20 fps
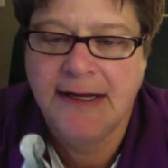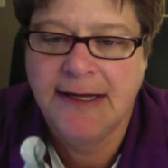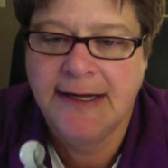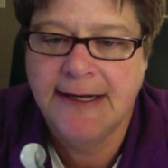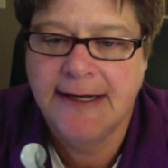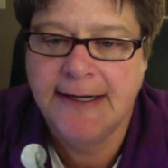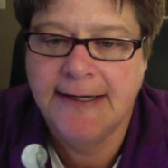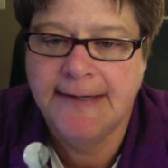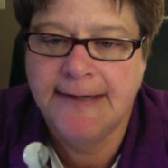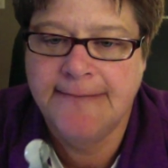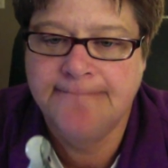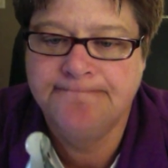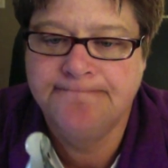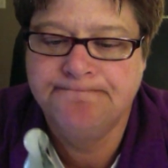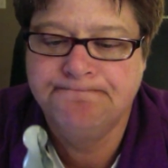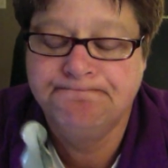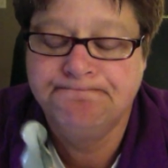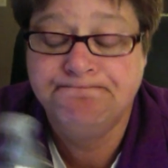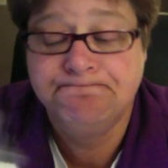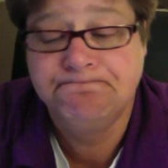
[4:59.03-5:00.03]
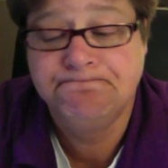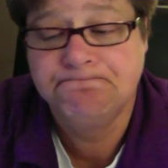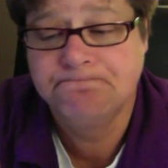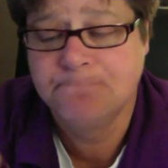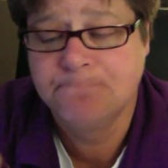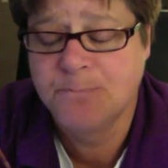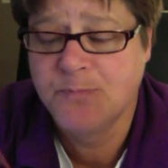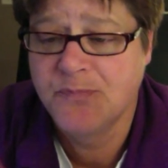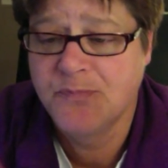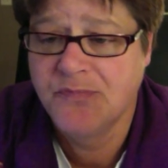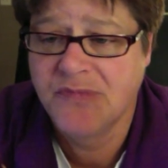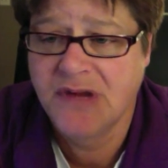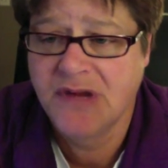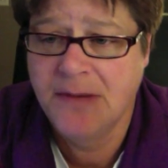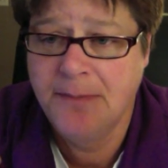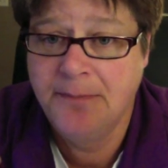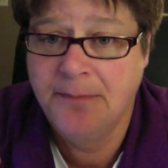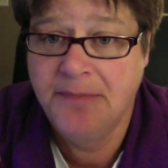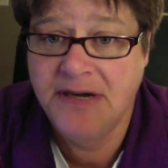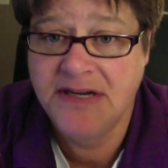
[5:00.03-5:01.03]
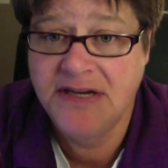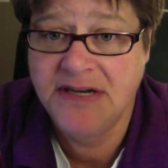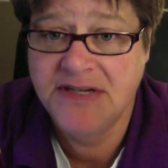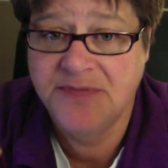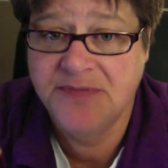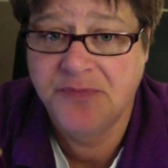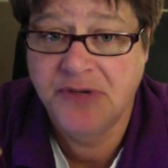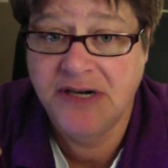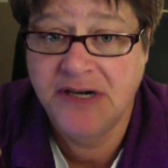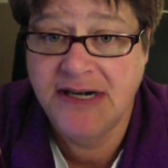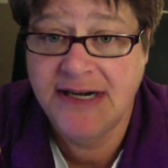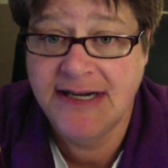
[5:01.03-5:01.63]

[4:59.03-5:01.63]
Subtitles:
But it's pretty